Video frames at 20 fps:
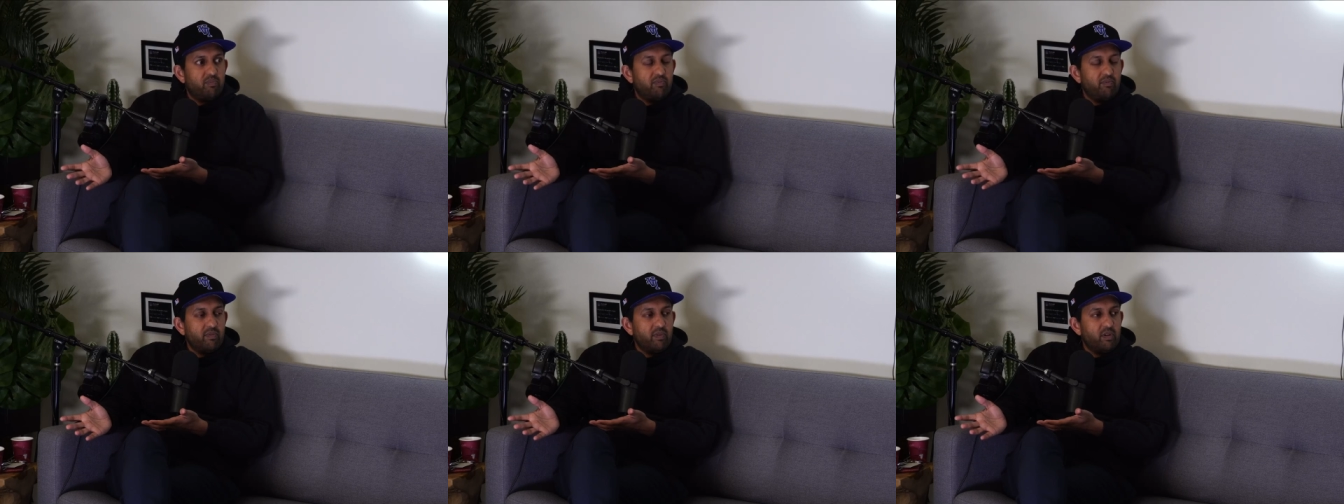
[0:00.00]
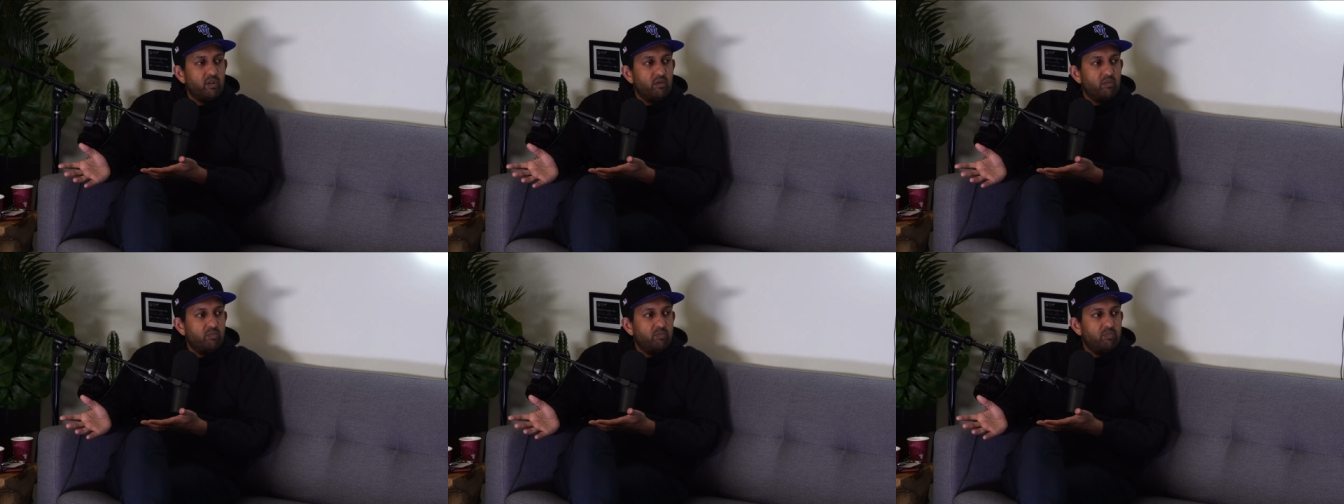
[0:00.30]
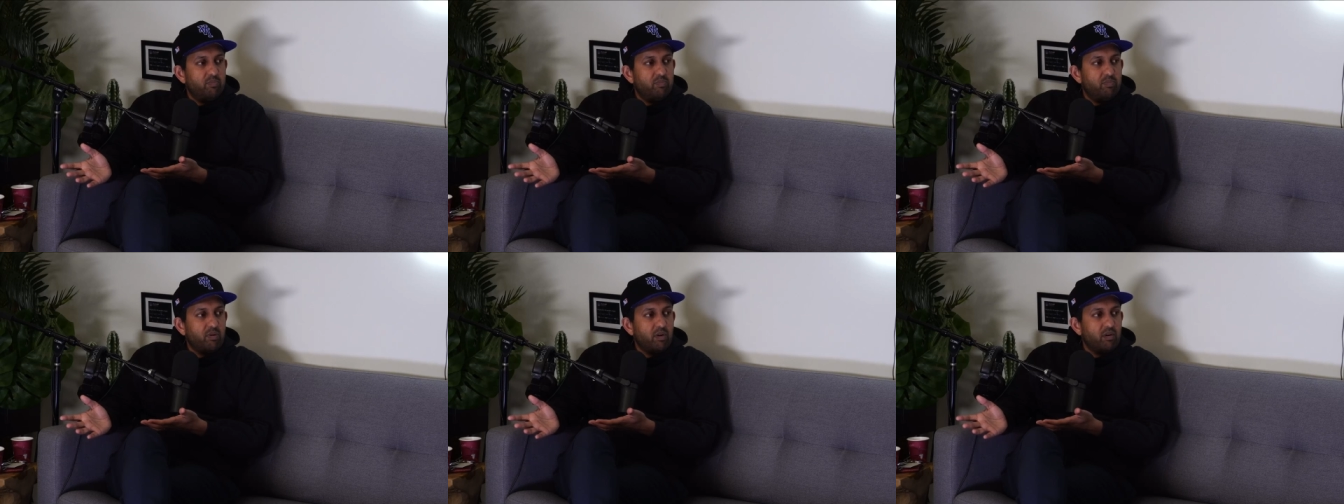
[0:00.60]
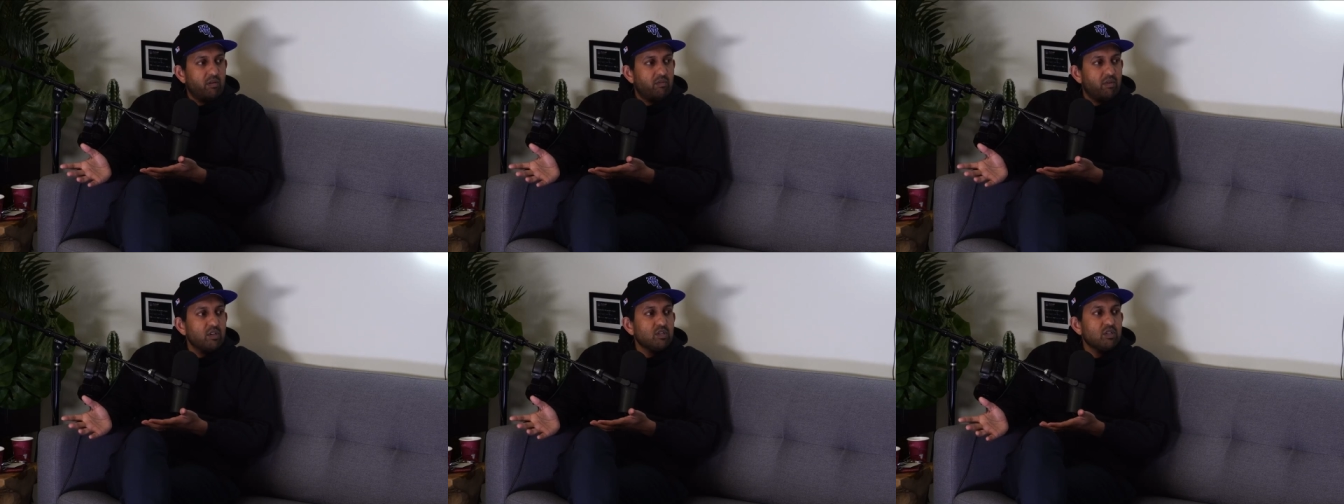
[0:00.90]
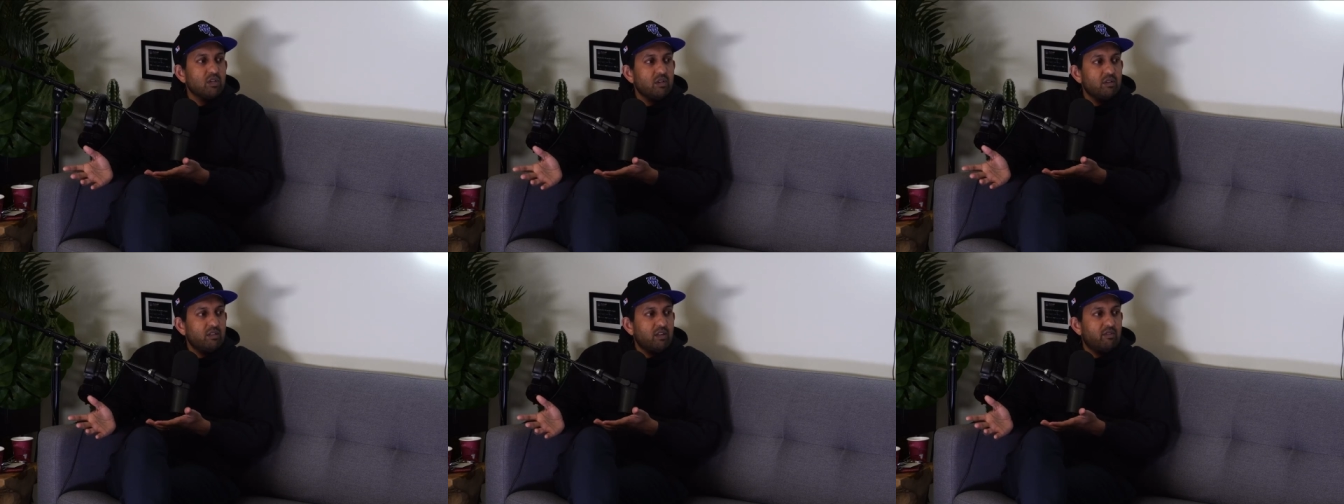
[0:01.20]
you know, part of
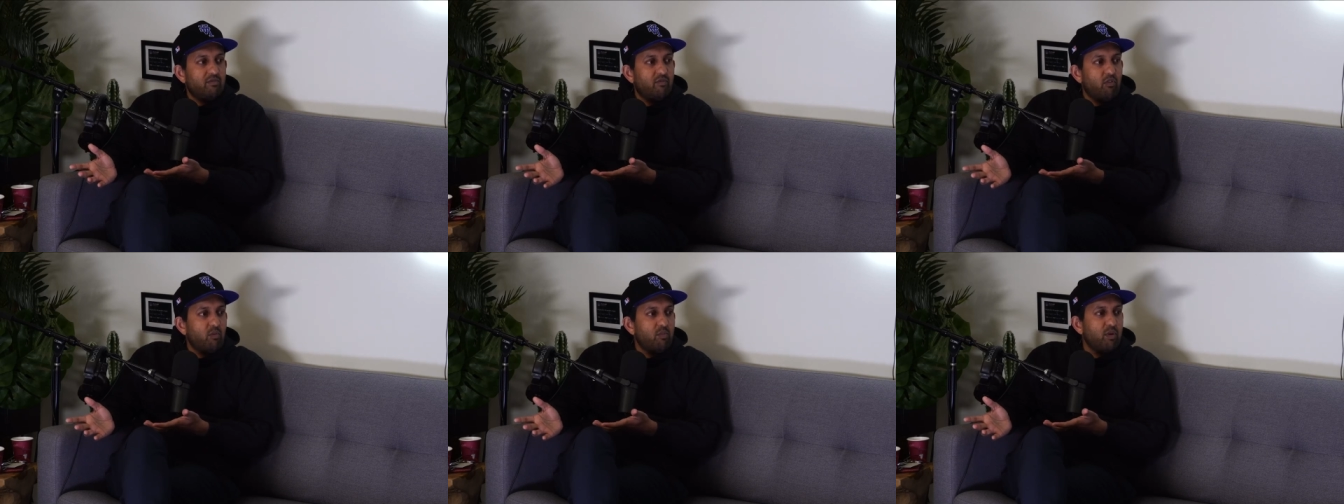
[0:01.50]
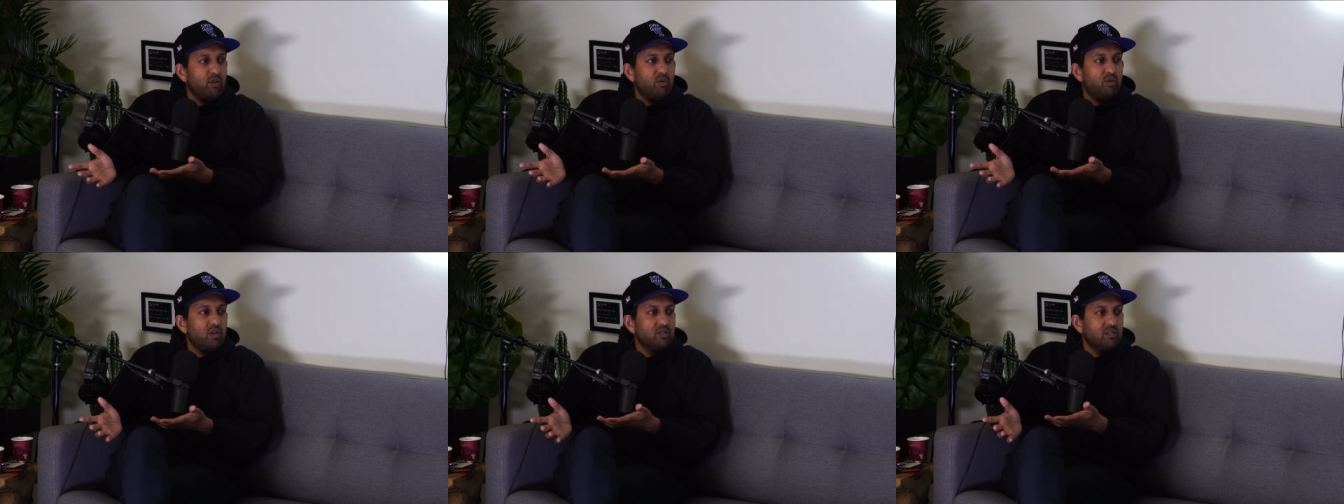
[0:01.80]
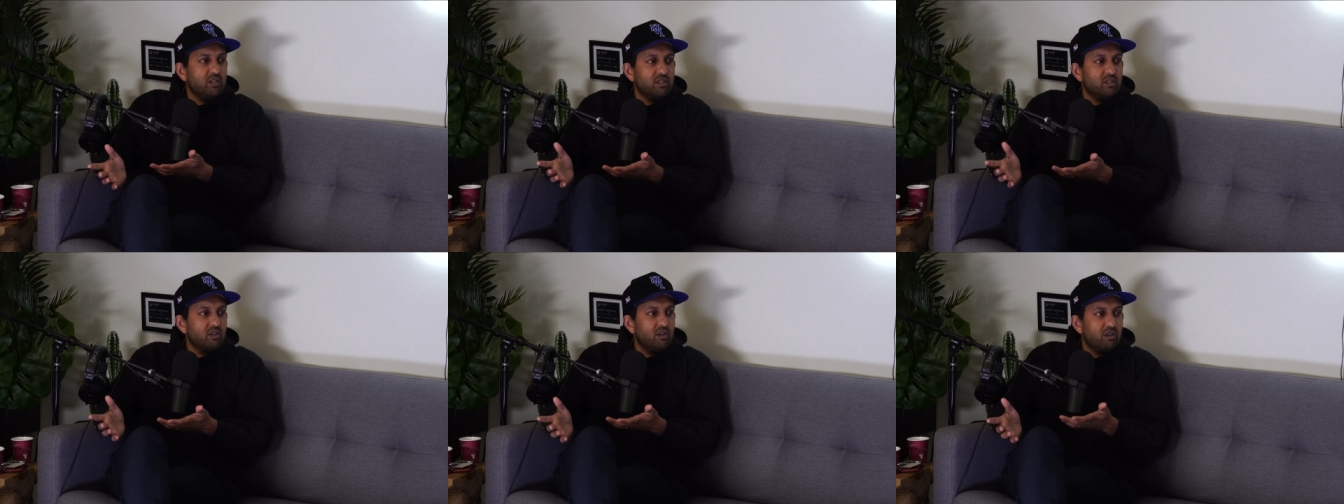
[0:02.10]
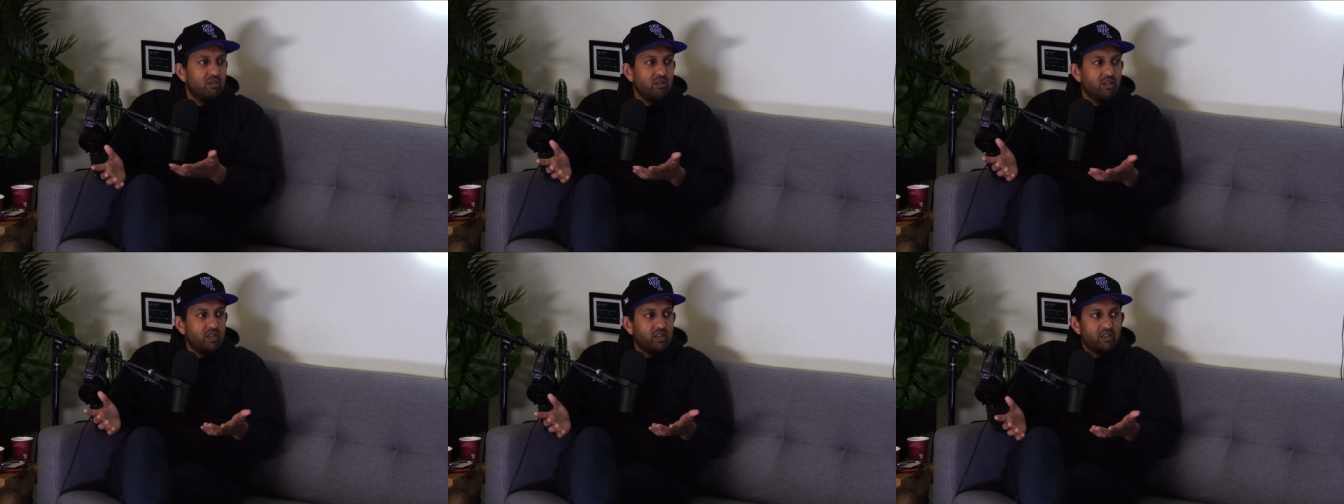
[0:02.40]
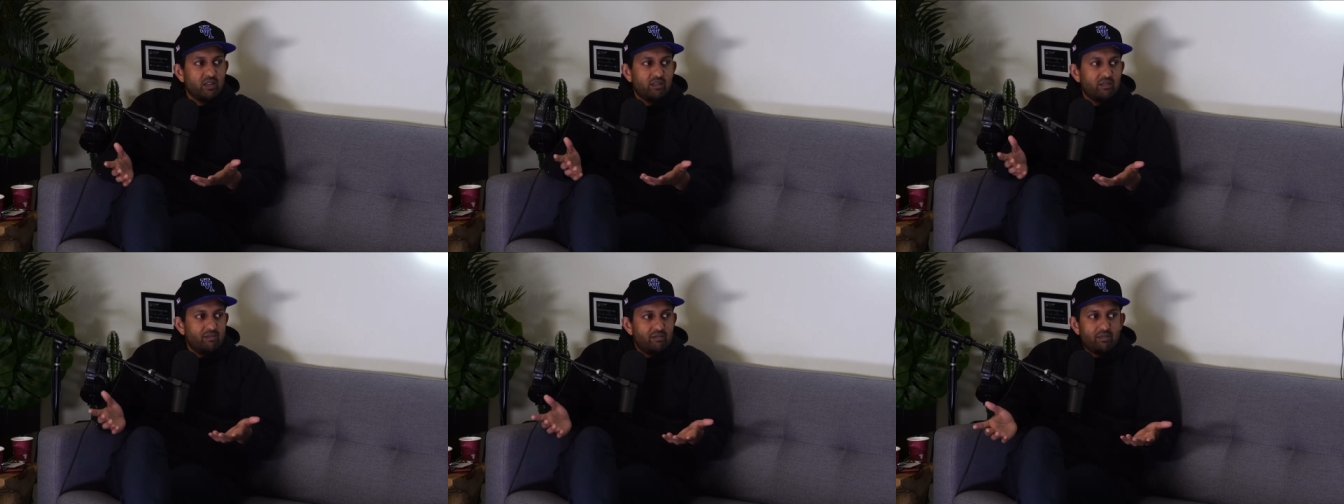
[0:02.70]
Russia, like former USSR.
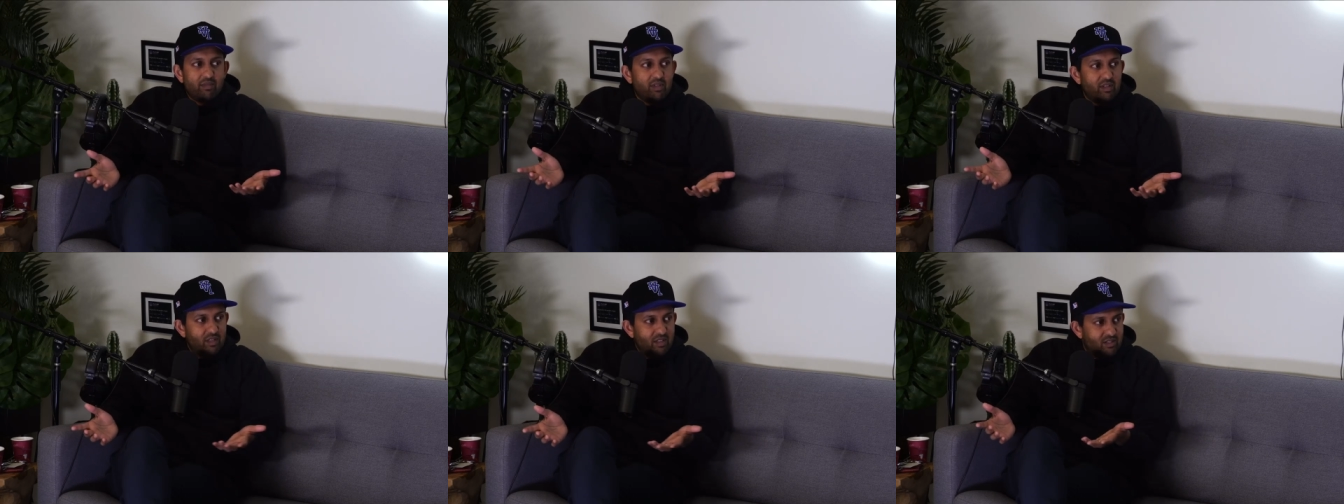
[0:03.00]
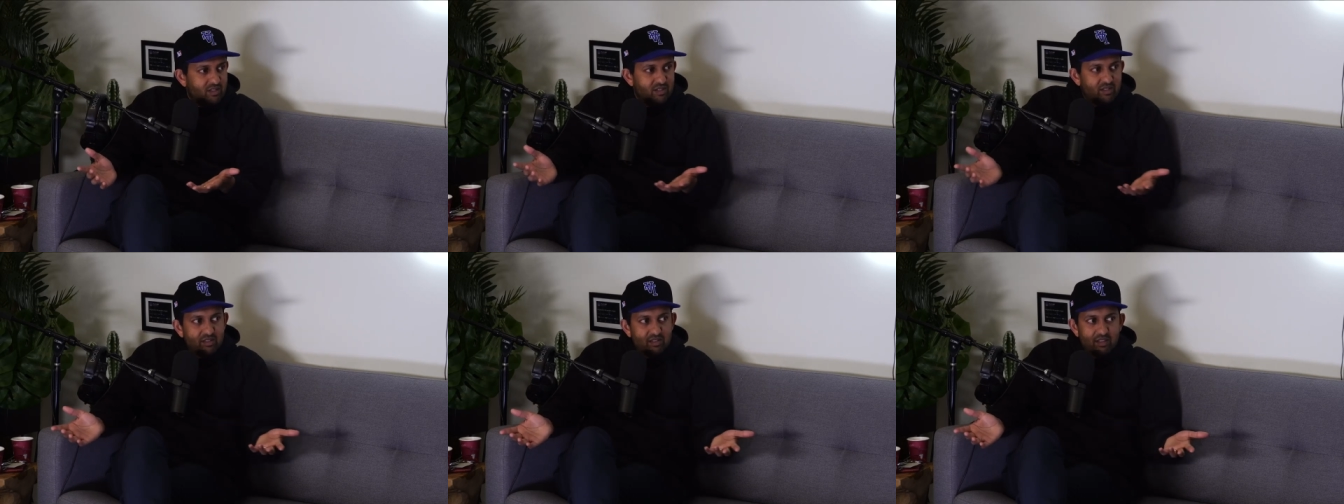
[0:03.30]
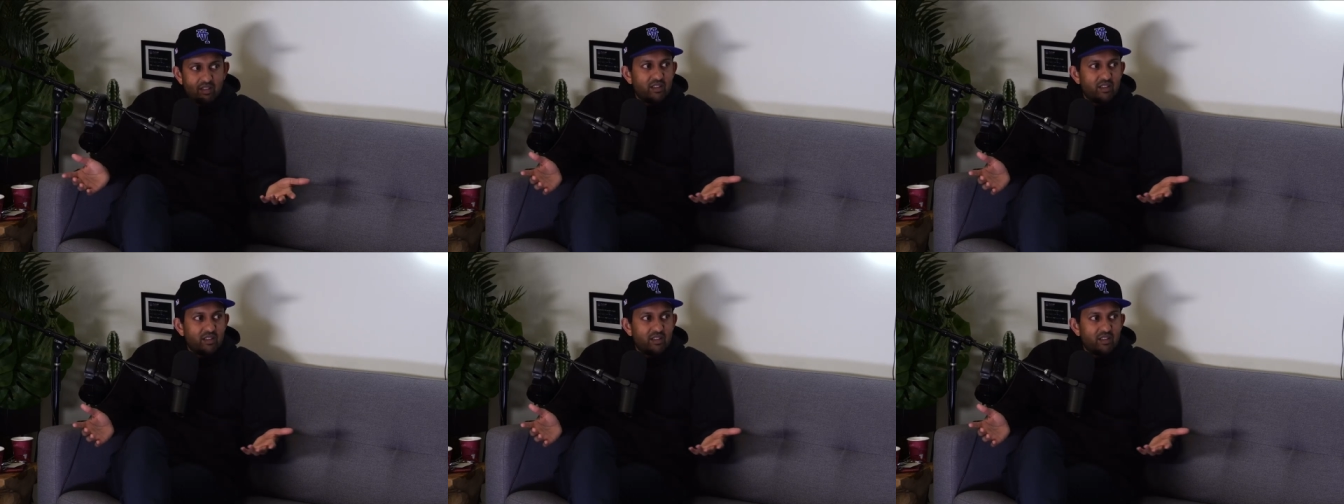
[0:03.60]
Like it's,